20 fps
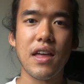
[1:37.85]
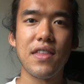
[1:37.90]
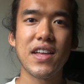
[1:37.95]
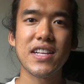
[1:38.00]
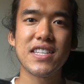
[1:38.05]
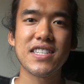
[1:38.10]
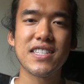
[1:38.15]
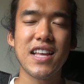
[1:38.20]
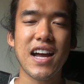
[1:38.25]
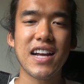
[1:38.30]
And
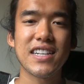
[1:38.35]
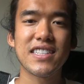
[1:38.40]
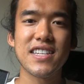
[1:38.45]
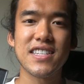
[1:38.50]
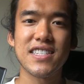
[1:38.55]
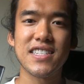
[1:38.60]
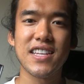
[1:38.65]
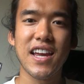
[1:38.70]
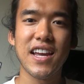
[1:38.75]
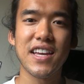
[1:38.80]
that's not
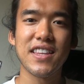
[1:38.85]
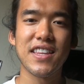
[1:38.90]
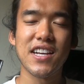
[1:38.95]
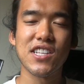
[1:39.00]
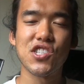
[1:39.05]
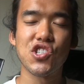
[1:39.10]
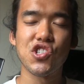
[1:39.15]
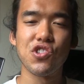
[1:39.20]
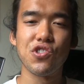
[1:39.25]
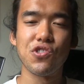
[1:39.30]
to say
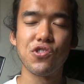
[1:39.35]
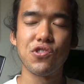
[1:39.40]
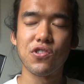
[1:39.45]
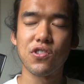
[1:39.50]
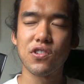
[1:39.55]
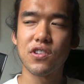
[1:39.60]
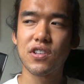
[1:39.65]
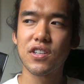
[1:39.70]
that you